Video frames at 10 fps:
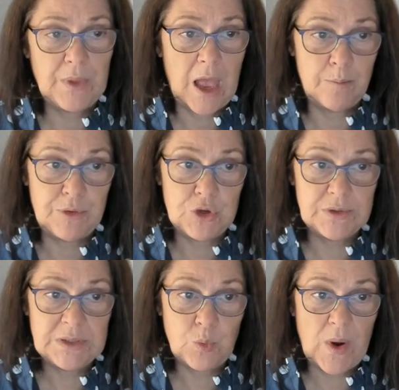
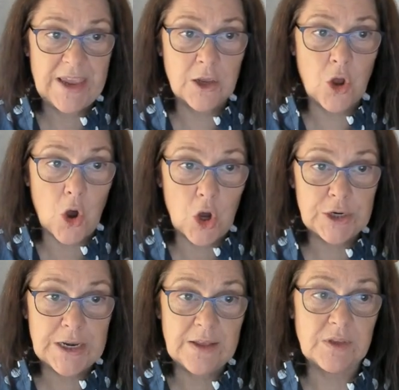abuse, where
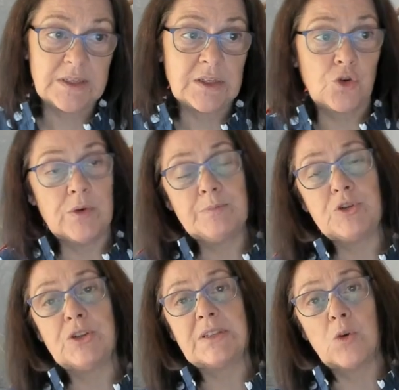God and the
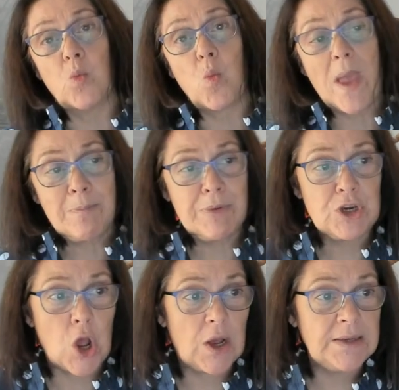scriptures are
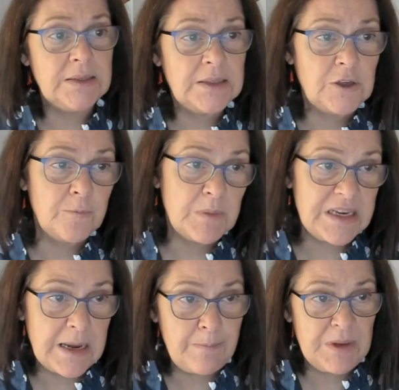weaponized to
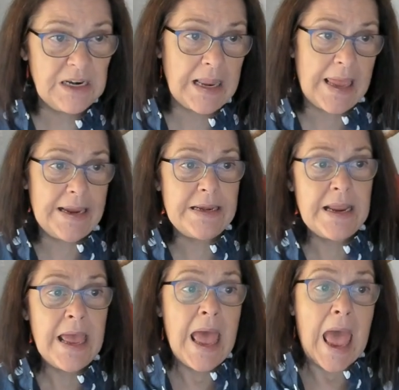manipulate
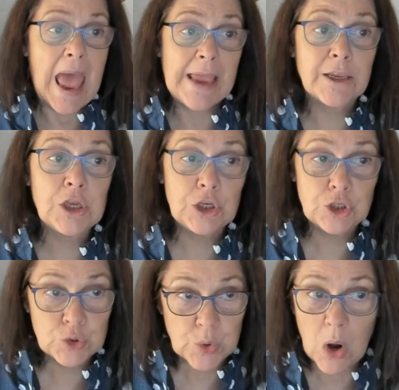and
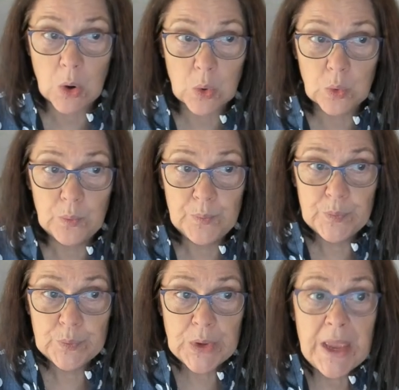control,
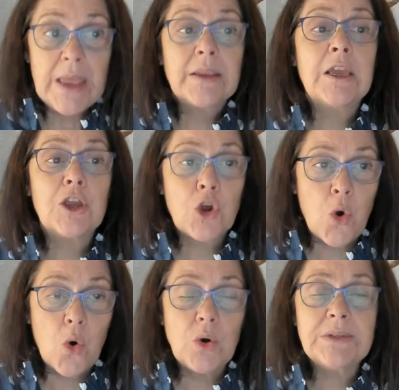can
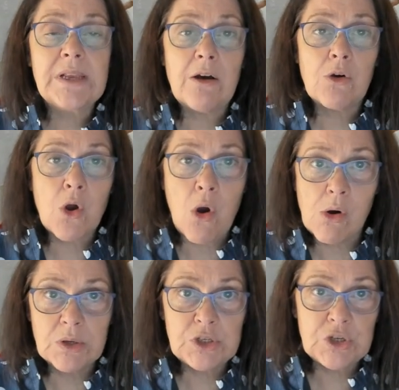cause our
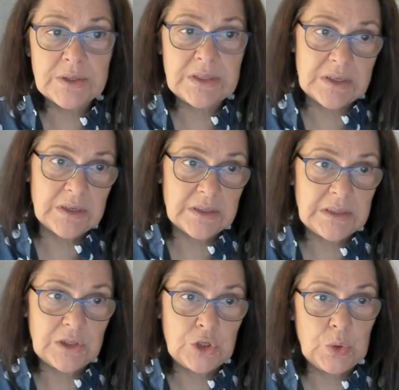
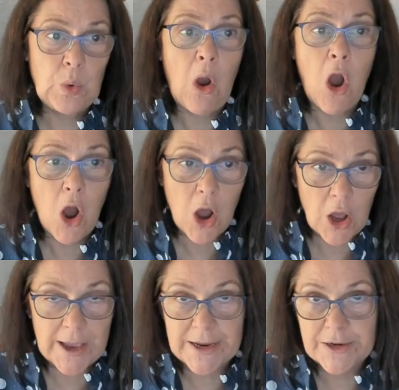consciousness to
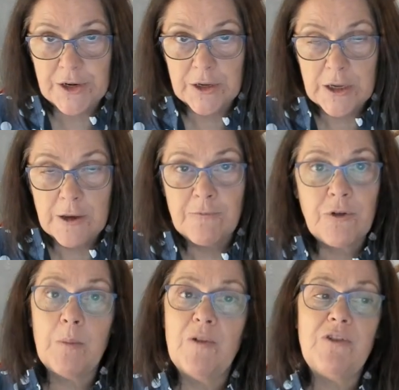hide
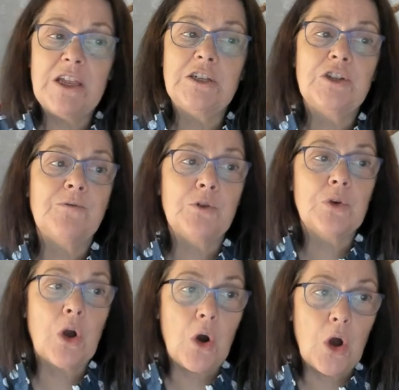from a
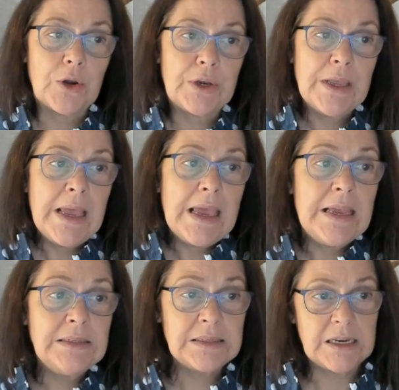vengeful God.
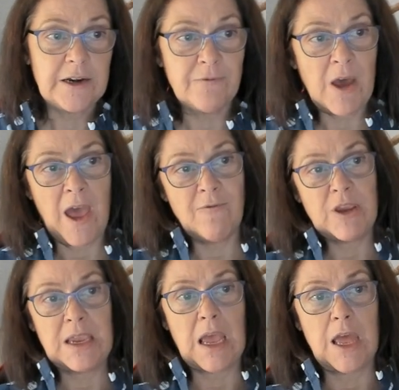Instead of
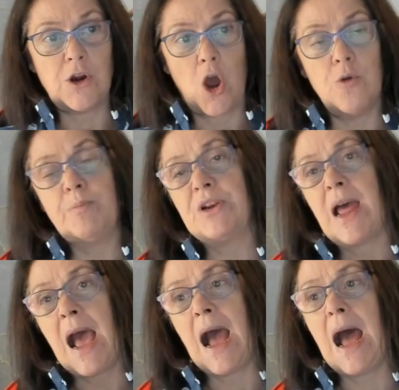having an open
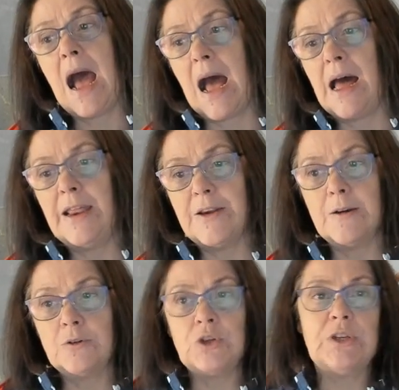heart
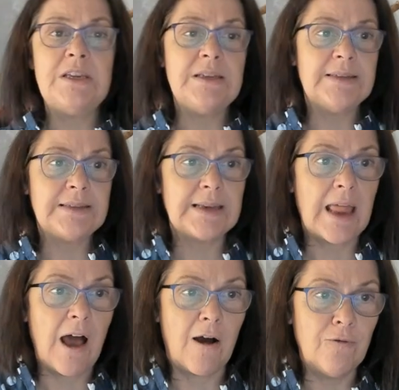to his
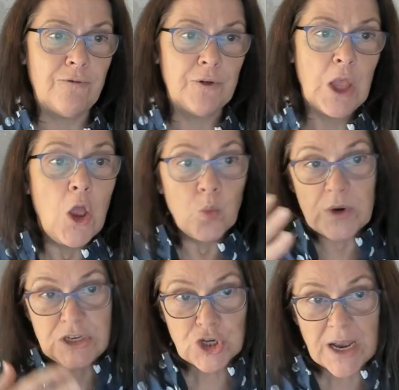love,
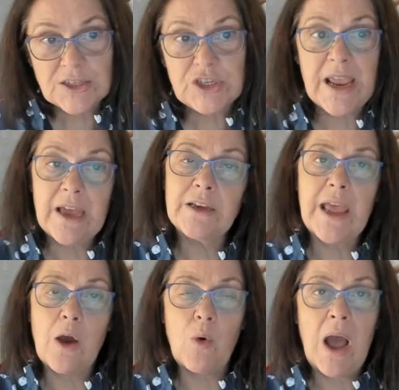we shut down
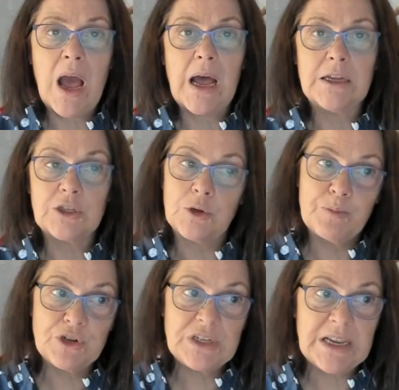our heart to
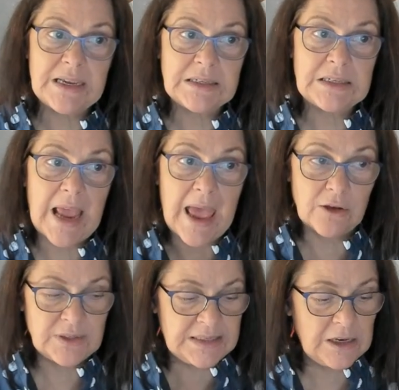protect
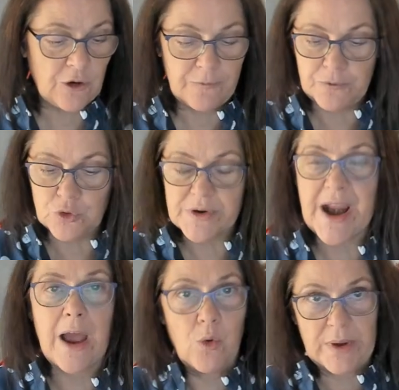ourselves or
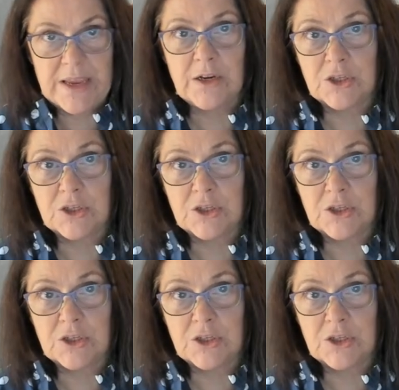our inner